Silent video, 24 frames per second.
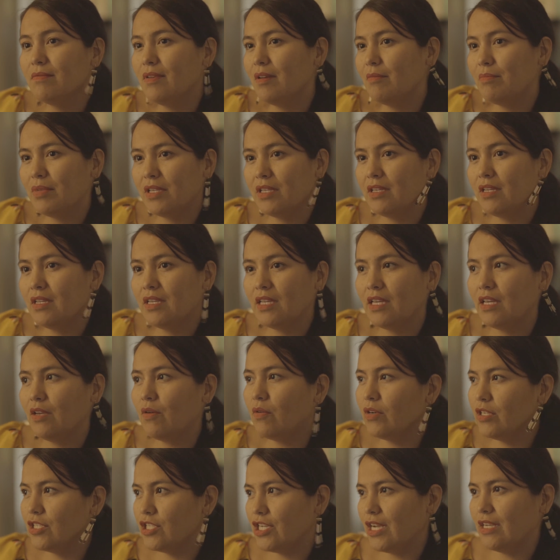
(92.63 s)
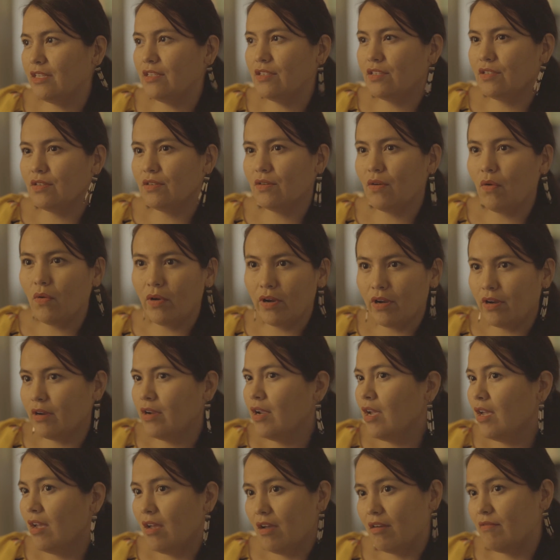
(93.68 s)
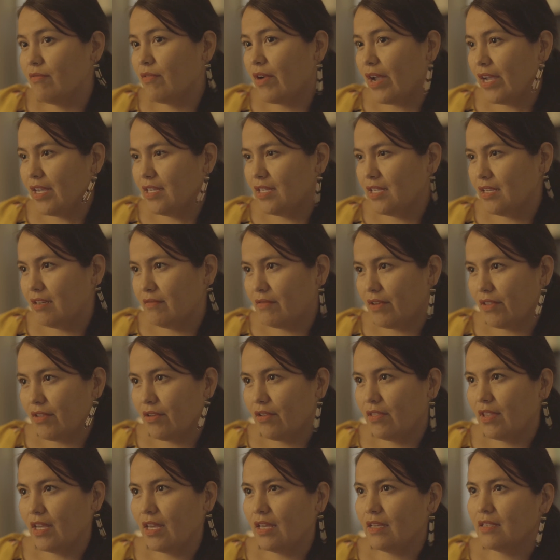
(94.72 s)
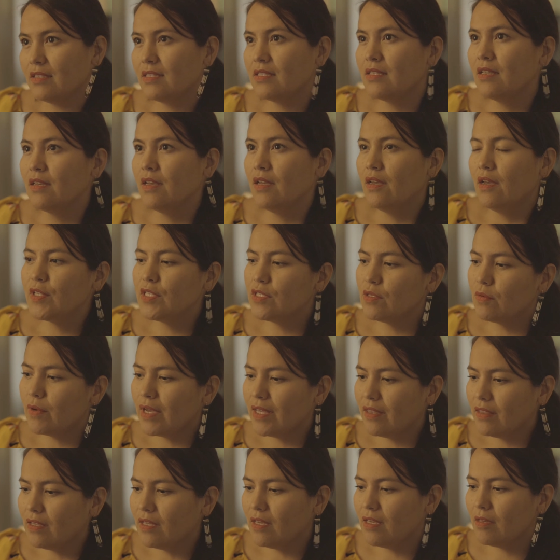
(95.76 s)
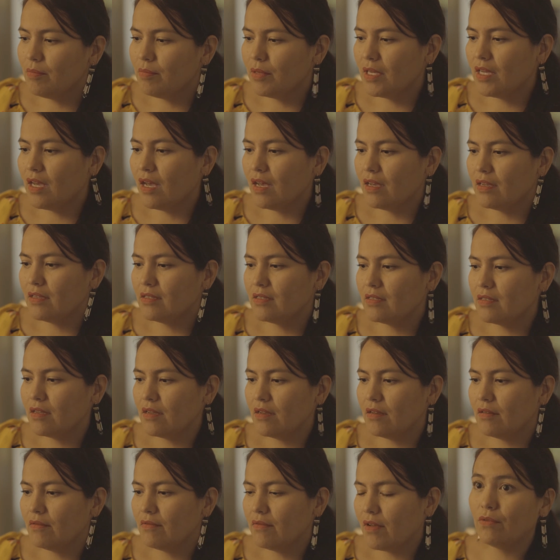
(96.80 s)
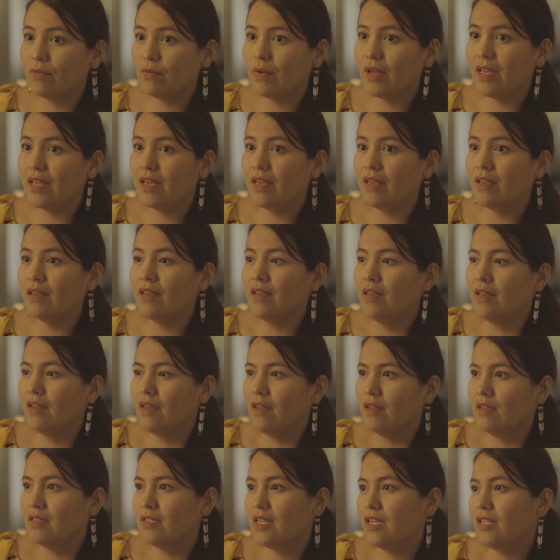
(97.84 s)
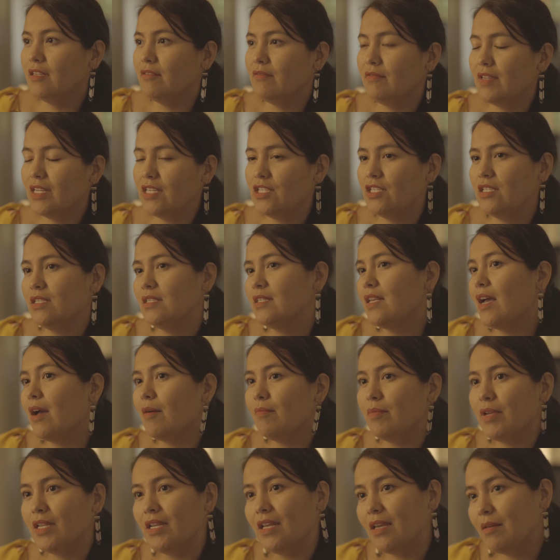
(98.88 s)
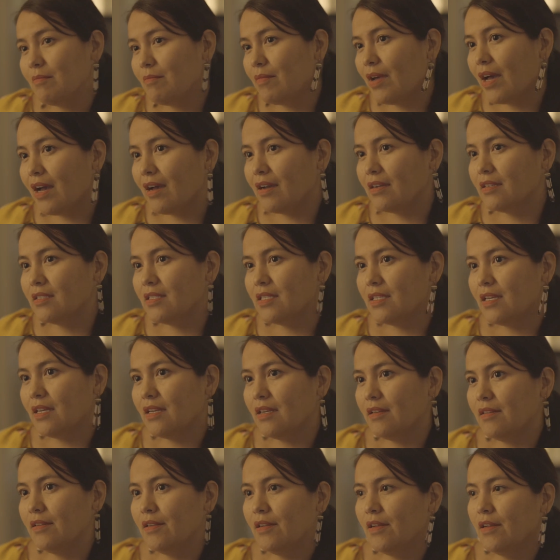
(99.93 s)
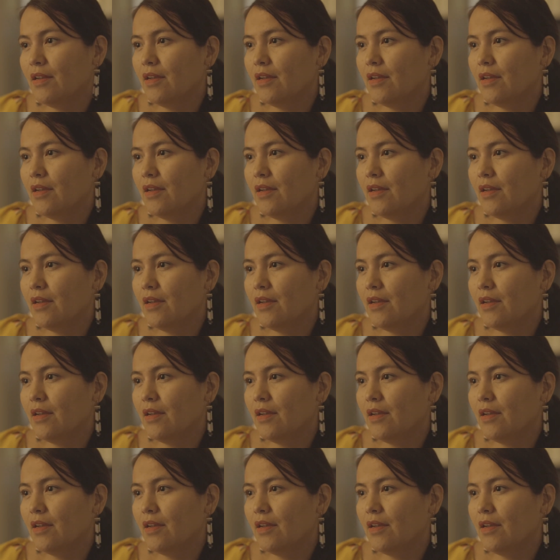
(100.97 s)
ability or gender or a variety of other things. So I think because of the way Native nations have been impacted